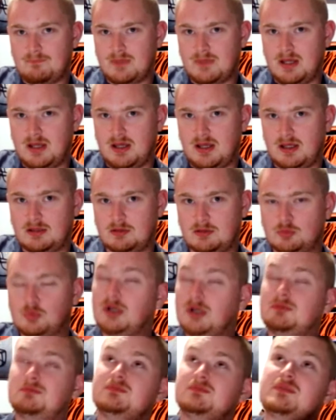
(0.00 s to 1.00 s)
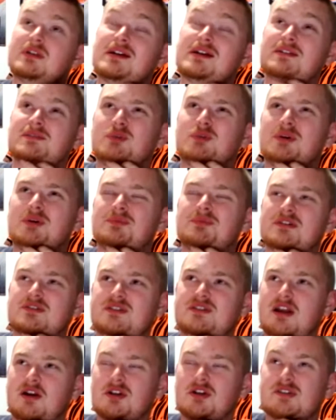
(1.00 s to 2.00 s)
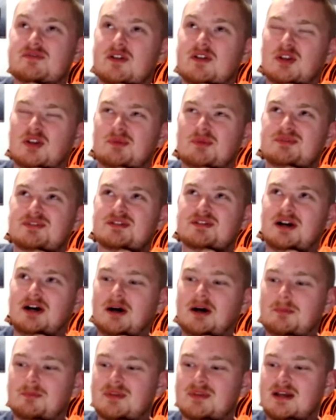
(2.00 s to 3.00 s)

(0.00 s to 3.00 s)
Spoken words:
There's Darius Phillips. I